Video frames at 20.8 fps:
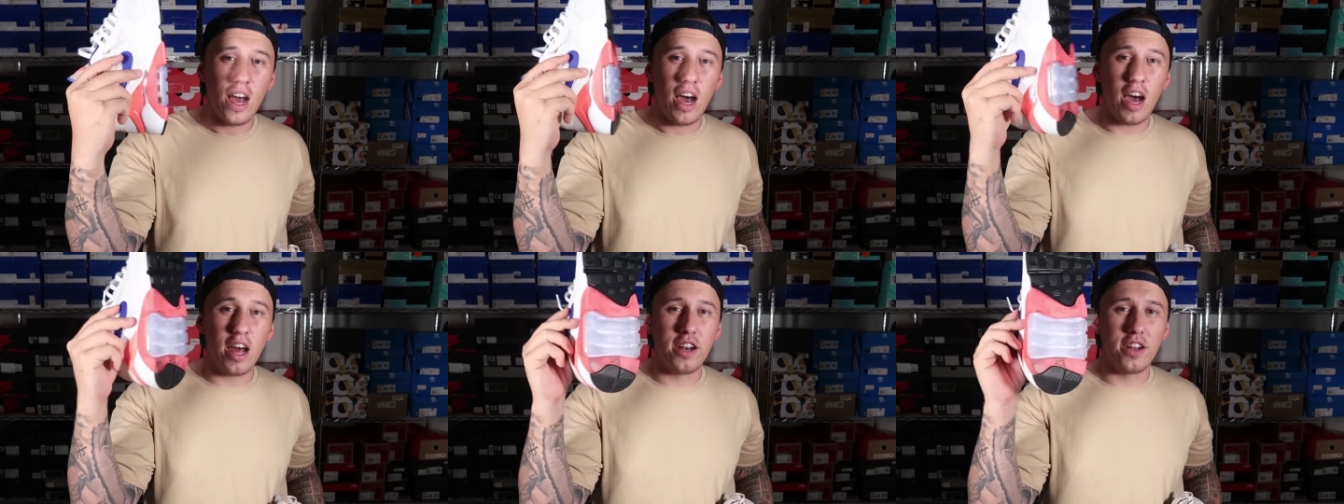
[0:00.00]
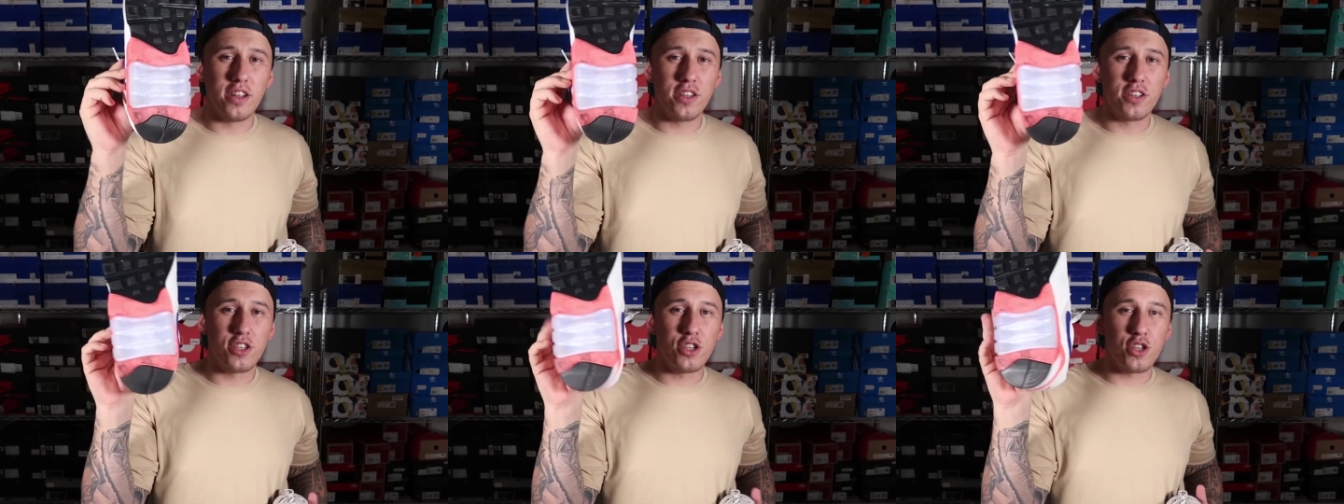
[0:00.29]

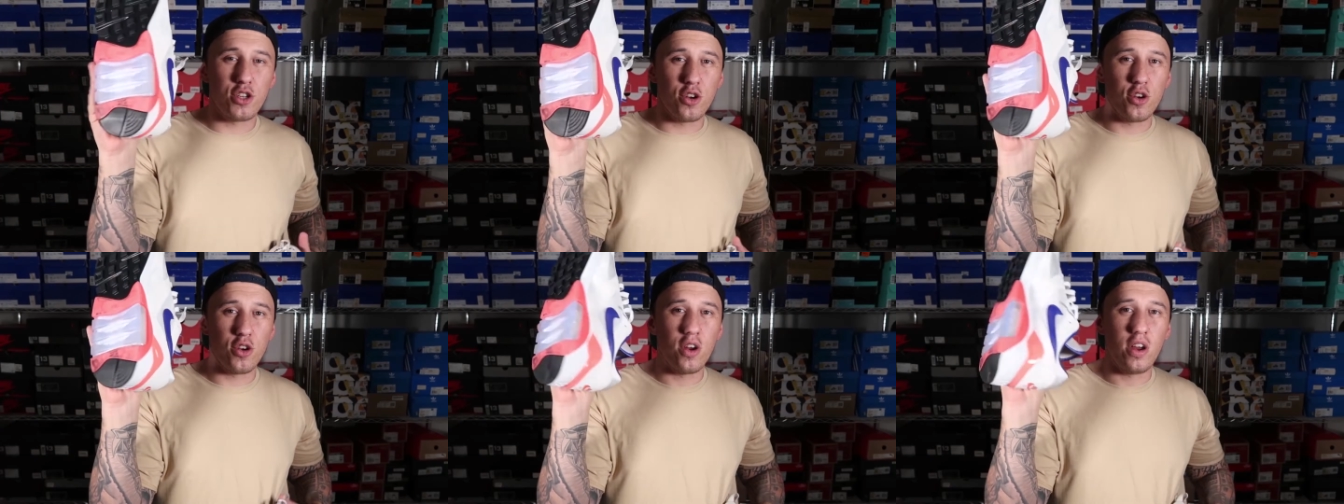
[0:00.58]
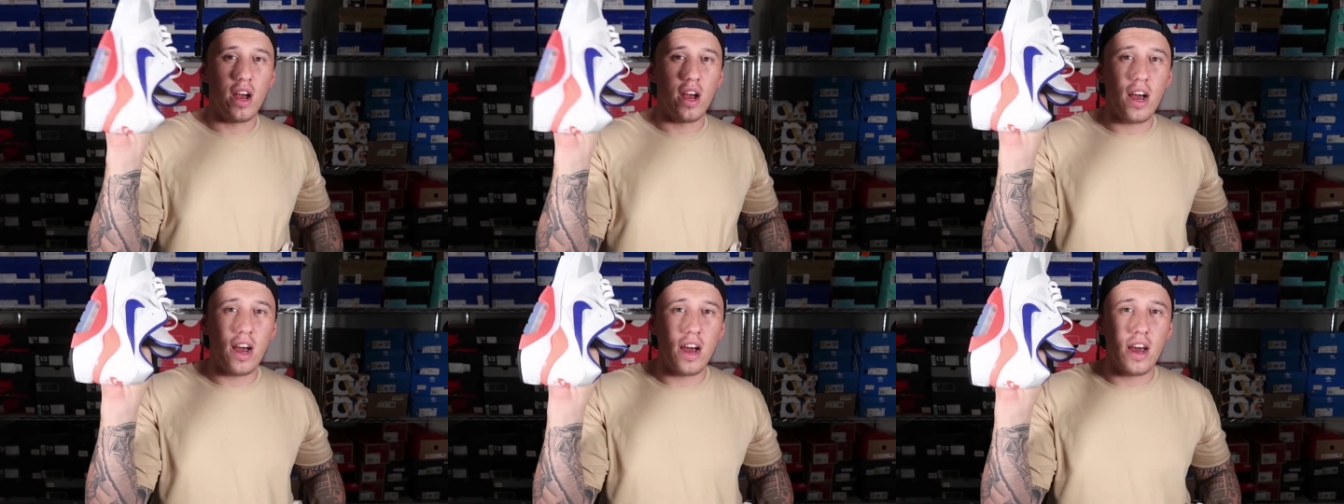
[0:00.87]
under the
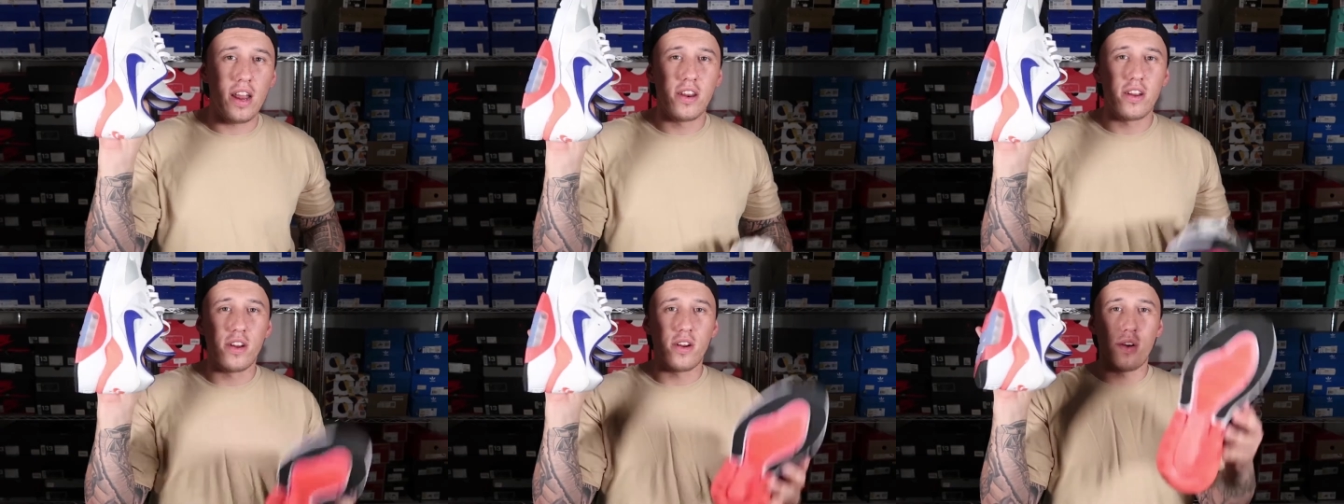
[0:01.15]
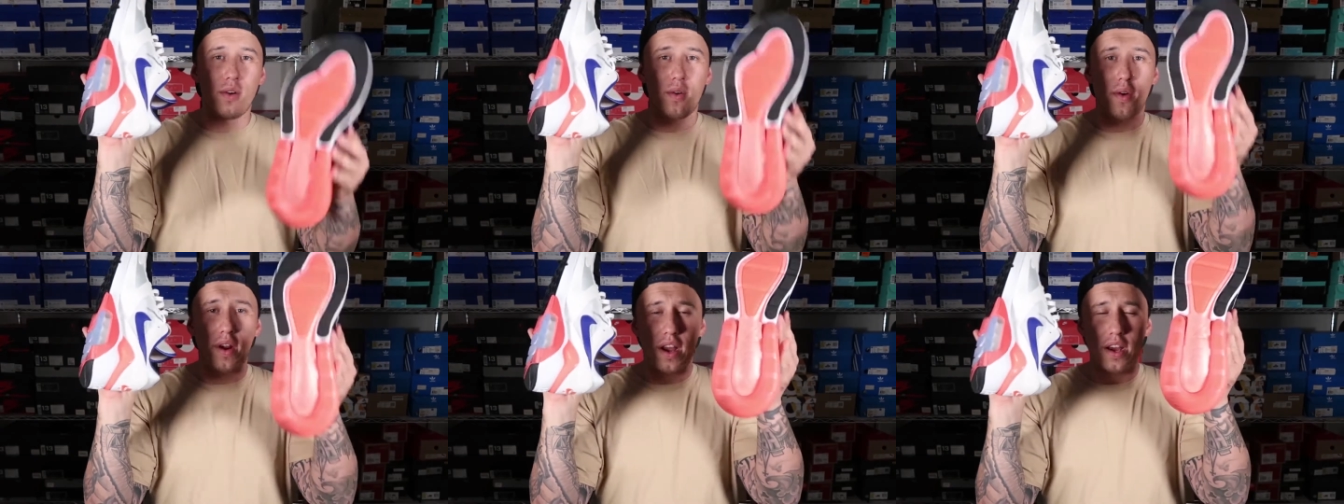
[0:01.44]
shoe,
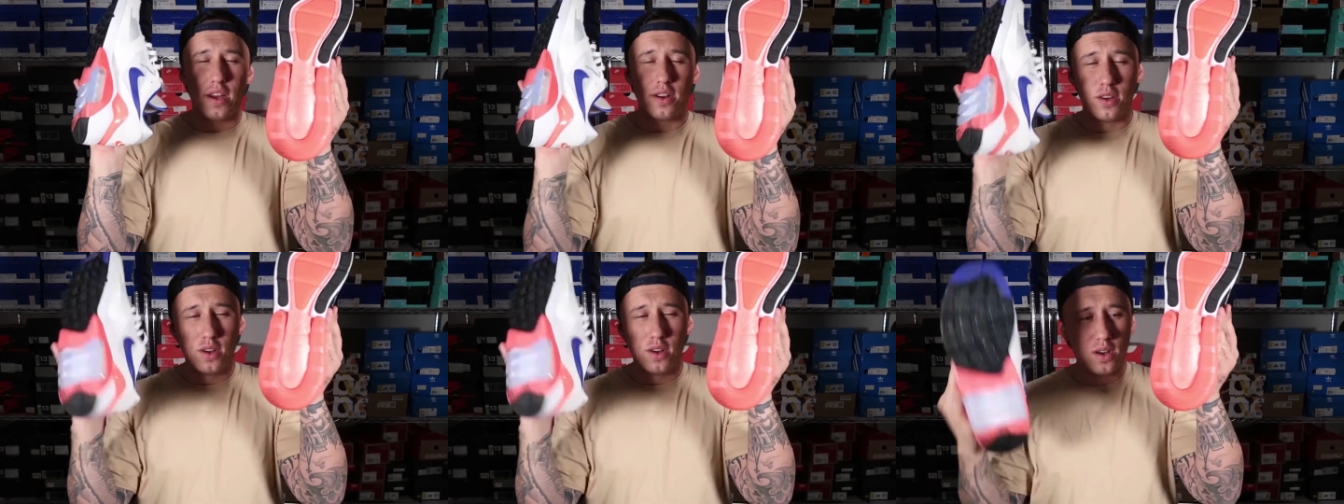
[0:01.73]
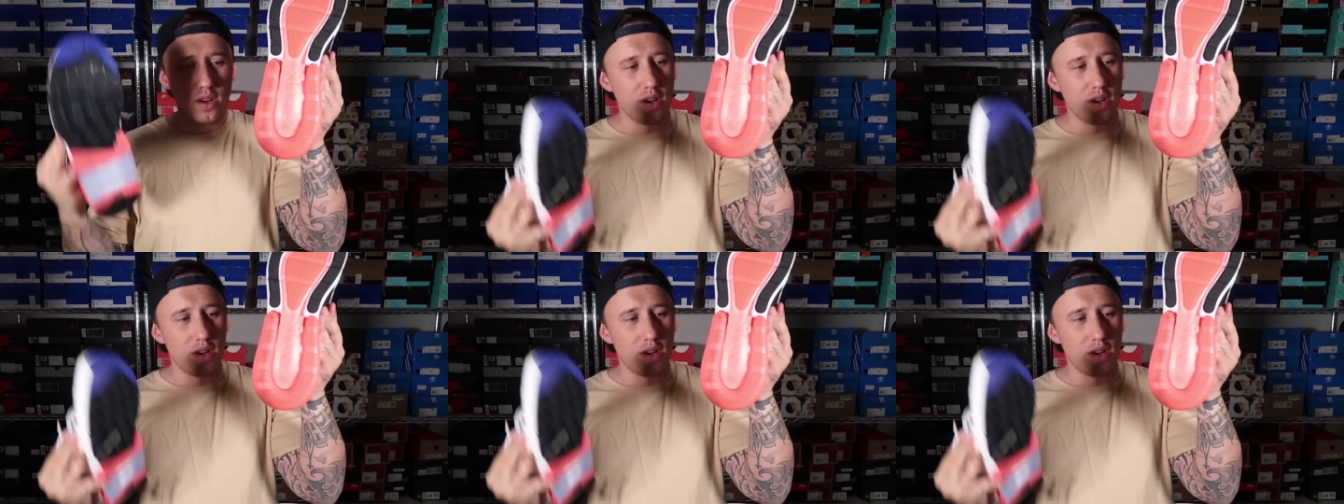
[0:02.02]
around,